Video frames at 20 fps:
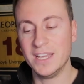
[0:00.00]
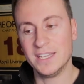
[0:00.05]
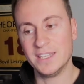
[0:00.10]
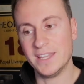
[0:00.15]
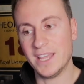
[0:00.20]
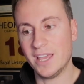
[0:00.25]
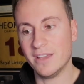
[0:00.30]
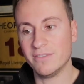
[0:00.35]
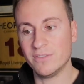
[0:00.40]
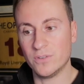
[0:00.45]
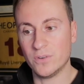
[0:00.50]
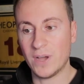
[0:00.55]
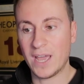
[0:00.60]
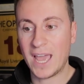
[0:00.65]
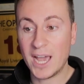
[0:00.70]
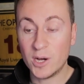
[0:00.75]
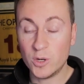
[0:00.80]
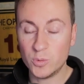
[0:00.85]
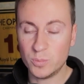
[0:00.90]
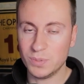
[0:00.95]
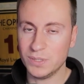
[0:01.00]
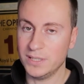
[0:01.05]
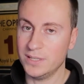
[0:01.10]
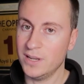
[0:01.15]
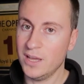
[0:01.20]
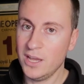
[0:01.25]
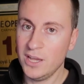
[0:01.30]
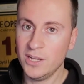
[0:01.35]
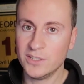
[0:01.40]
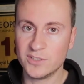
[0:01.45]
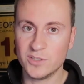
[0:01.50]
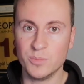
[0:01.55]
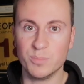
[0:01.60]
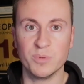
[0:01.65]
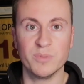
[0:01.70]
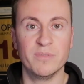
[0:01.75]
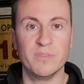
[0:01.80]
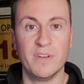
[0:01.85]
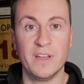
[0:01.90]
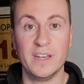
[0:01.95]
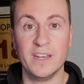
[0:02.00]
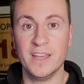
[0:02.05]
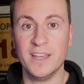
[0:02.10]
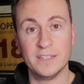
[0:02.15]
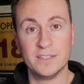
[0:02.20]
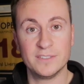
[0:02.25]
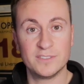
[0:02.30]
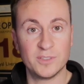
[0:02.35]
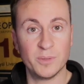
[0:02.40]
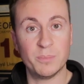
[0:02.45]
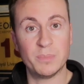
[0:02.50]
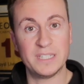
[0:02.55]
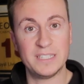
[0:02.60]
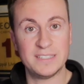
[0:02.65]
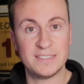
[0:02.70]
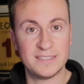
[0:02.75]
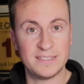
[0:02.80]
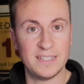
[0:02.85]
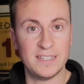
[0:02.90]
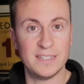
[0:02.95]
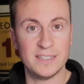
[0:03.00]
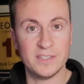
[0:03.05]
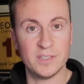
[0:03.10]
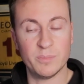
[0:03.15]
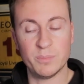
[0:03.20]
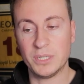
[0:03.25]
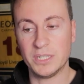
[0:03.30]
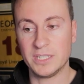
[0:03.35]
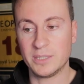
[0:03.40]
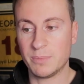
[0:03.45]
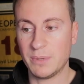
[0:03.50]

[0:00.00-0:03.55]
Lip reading: therefore helping to prevent somebody stealing the bike